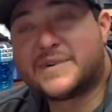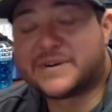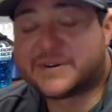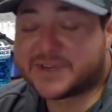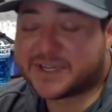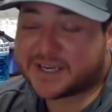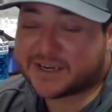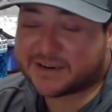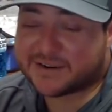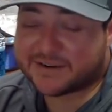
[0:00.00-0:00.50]

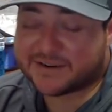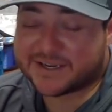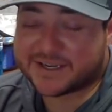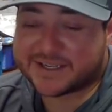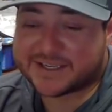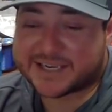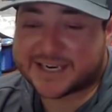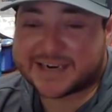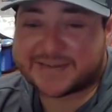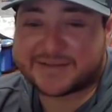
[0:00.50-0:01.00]
So the
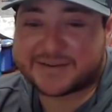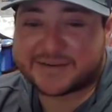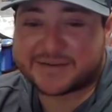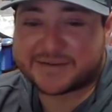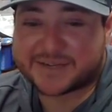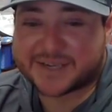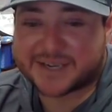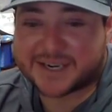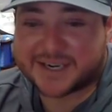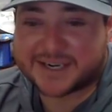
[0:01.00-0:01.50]
earliest I've
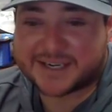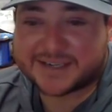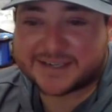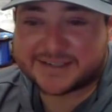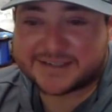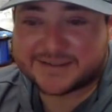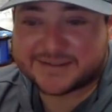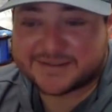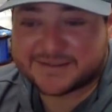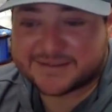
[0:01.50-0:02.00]
ever caught
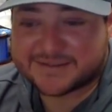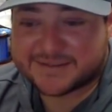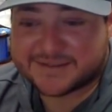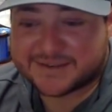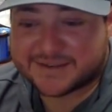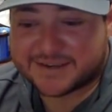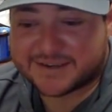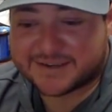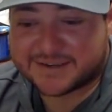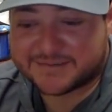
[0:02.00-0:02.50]

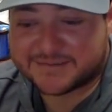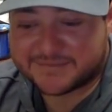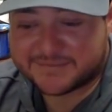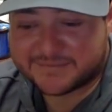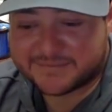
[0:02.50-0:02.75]
a